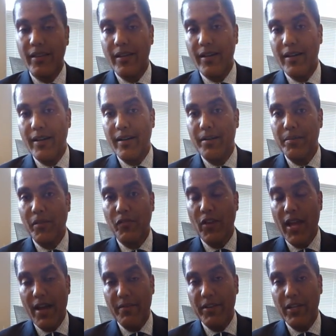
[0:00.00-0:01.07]
Um, if
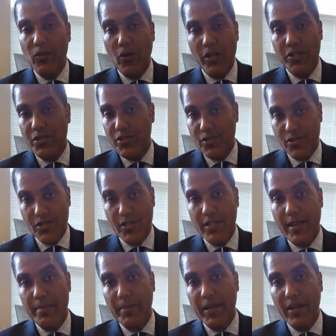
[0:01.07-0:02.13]
you have any questions, just
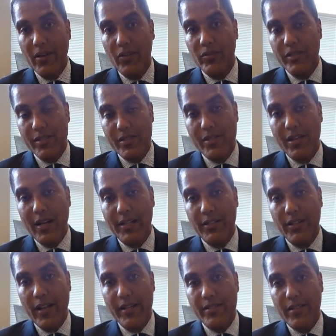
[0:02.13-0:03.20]
let me know. This is Dr.
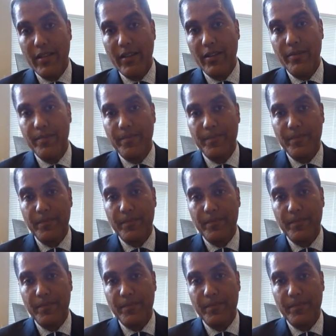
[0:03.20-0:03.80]
Yates. Thank you.